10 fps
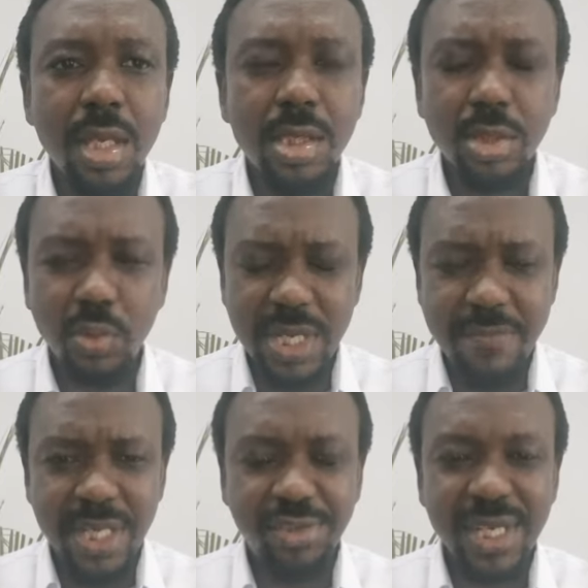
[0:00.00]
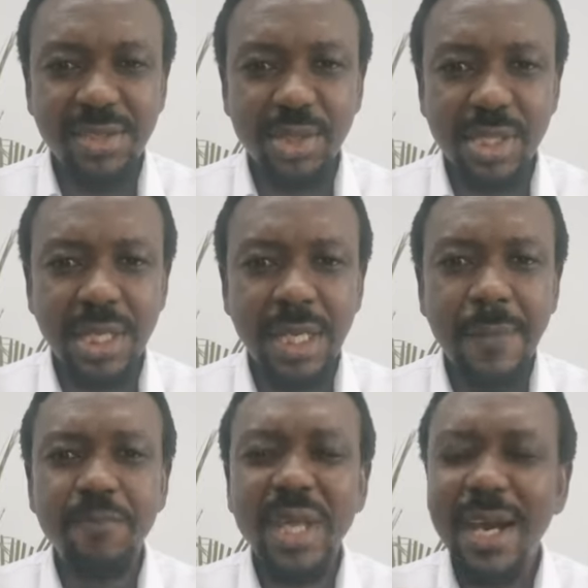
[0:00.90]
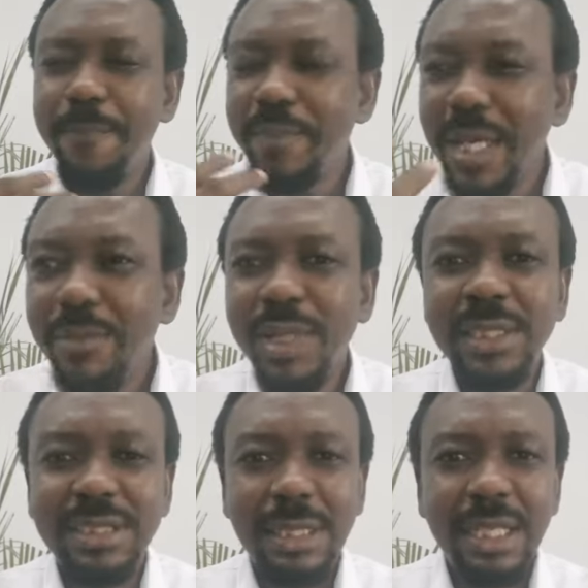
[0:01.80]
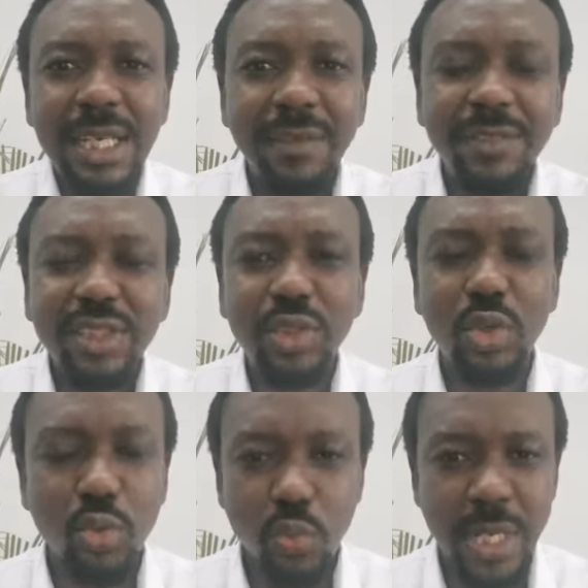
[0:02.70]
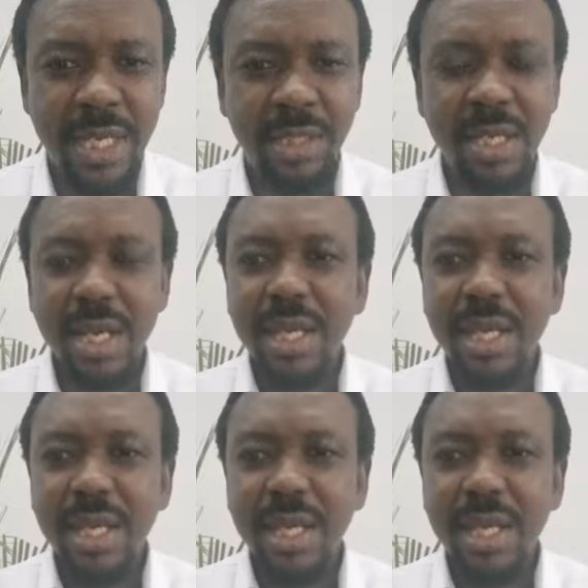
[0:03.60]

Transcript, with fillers: So, what am I trying to say? Our parents lived so well,